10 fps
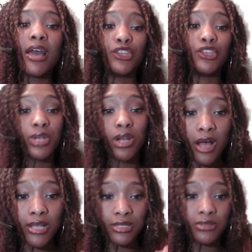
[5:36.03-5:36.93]
then you could
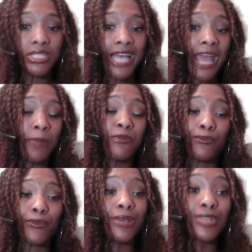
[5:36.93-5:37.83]
also type
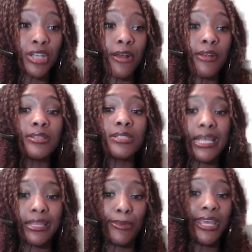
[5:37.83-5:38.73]
free returns
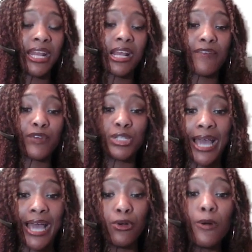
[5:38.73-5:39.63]
at the beginning of your
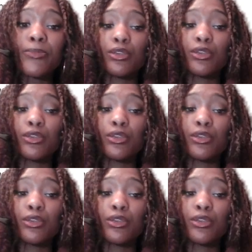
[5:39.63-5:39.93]
title.